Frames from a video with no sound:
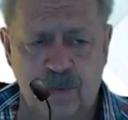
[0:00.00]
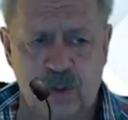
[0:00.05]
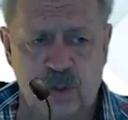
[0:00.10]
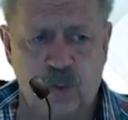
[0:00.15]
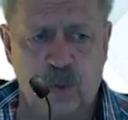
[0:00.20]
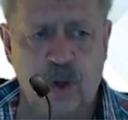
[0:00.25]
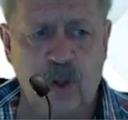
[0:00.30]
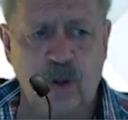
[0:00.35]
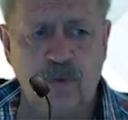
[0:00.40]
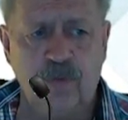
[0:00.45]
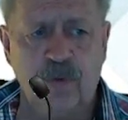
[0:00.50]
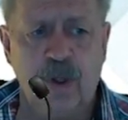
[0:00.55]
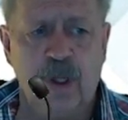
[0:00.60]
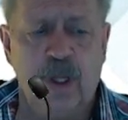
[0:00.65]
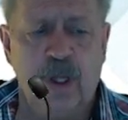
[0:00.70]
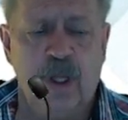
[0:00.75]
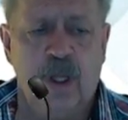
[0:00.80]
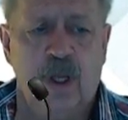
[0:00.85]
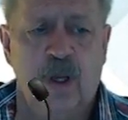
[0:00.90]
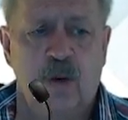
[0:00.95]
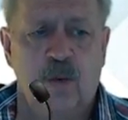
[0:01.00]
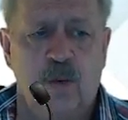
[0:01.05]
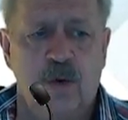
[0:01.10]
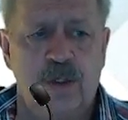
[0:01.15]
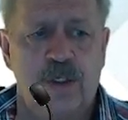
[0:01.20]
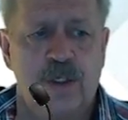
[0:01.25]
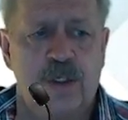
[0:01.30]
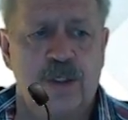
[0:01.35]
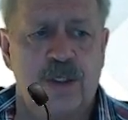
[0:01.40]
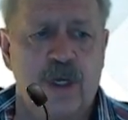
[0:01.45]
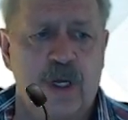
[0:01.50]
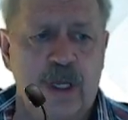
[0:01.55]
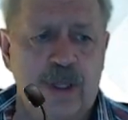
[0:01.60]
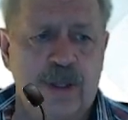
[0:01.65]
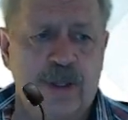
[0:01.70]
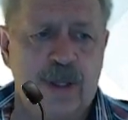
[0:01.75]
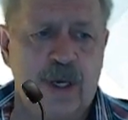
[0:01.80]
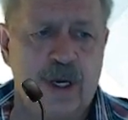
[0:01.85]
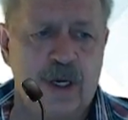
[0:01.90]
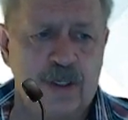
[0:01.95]
12, which is
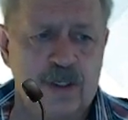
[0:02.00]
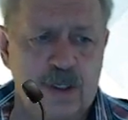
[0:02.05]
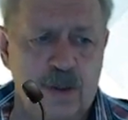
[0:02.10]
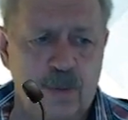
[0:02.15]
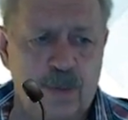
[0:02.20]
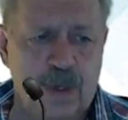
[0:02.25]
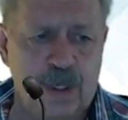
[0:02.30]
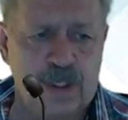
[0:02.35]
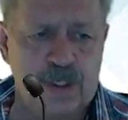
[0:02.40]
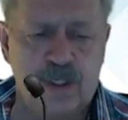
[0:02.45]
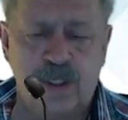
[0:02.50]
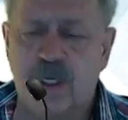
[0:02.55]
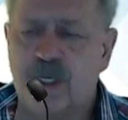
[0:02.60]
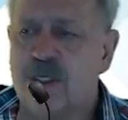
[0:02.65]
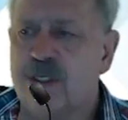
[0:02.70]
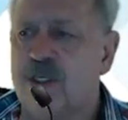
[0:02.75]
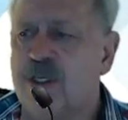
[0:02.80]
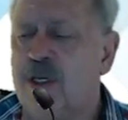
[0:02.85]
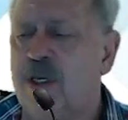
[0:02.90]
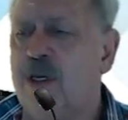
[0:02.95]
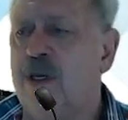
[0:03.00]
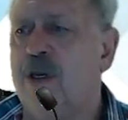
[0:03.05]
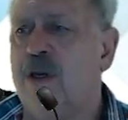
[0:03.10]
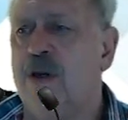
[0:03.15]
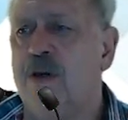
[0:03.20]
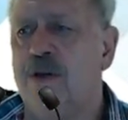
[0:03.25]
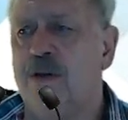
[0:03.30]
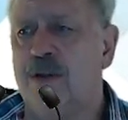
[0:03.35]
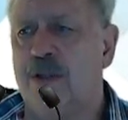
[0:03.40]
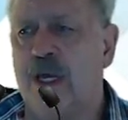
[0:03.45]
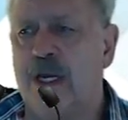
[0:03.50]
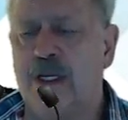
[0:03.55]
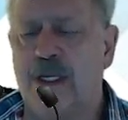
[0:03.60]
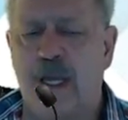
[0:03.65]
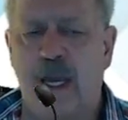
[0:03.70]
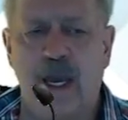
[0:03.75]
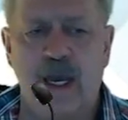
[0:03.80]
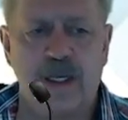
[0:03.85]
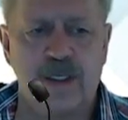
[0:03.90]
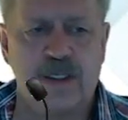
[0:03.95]
30,000 plus 60.
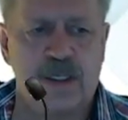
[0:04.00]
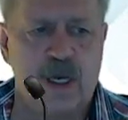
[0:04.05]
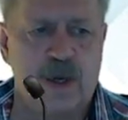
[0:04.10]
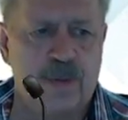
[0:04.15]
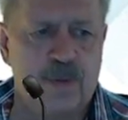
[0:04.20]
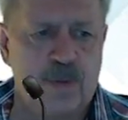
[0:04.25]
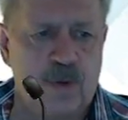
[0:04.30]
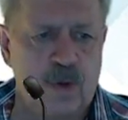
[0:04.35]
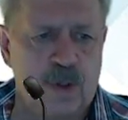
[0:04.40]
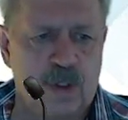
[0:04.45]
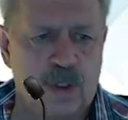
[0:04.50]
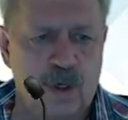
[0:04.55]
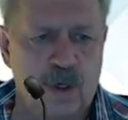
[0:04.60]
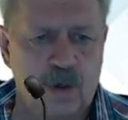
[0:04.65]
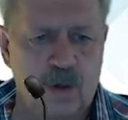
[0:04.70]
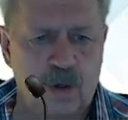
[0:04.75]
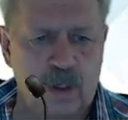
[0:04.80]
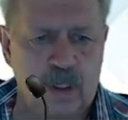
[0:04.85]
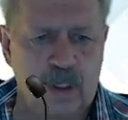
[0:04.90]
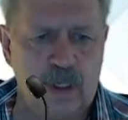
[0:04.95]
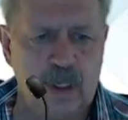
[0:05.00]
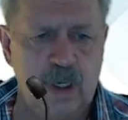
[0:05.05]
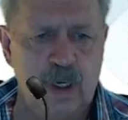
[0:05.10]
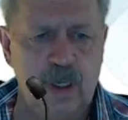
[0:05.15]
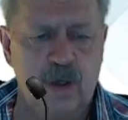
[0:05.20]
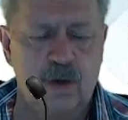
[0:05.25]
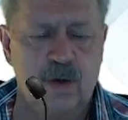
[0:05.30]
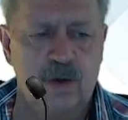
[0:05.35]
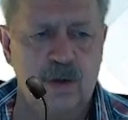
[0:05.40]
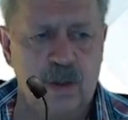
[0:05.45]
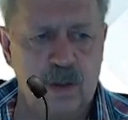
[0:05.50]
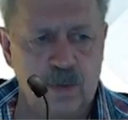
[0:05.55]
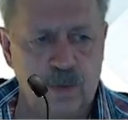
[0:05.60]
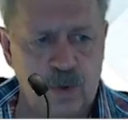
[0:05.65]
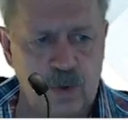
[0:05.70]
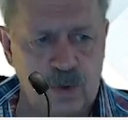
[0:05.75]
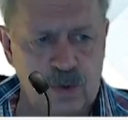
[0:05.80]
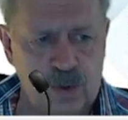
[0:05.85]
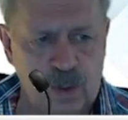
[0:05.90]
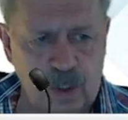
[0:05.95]
That adds up to a total yearly
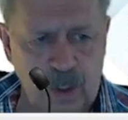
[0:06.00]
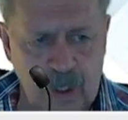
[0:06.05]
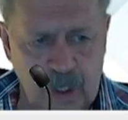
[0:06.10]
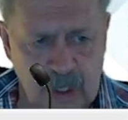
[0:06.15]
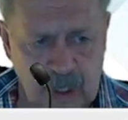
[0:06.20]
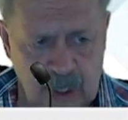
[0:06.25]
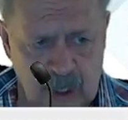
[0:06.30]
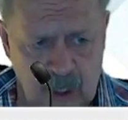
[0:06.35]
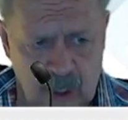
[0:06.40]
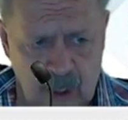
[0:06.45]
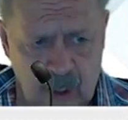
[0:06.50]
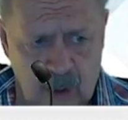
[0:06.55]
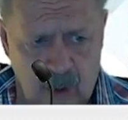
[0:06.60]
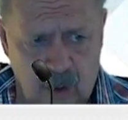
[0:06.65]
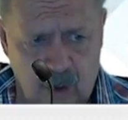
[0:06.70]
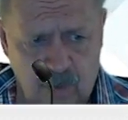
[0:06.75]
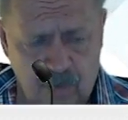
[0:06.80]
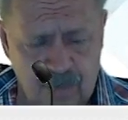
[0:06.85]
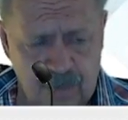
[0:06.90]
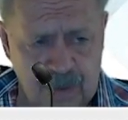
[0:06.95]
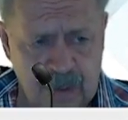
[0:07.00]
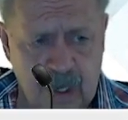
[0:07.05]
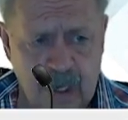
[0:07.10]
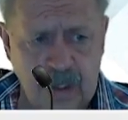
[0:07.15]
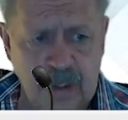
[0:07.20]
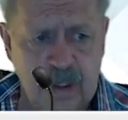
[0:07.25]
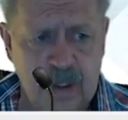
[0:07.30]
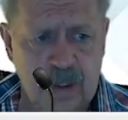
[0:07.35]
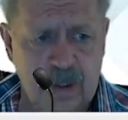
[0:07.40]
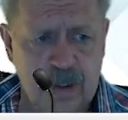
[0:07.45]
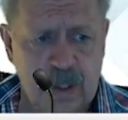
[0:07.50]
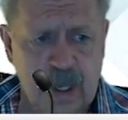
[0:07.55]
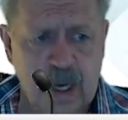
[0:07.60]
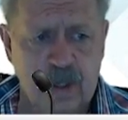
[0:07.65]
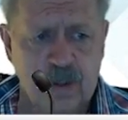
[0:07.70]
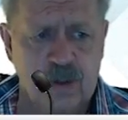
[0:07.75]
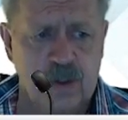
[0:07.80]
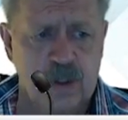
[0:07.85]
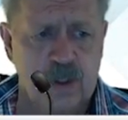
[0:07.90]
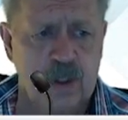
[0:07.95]
contribution of
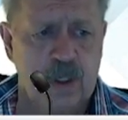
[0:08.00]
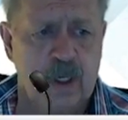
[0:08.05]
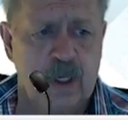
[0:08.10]
90,000.